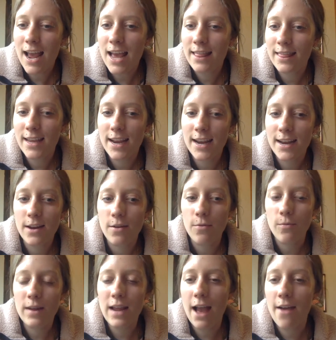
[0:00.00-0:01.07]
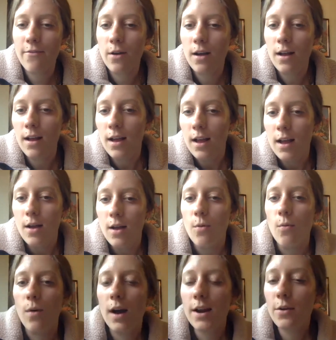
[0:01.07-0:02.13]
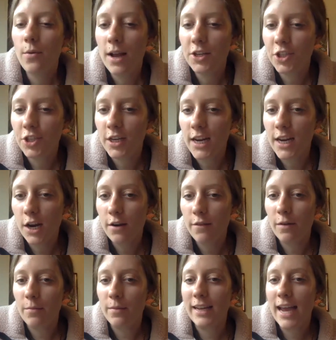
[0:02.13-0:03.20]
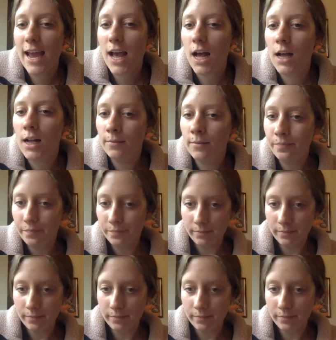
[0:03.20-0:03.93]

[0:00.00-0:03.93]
And then we have one question here from Gail.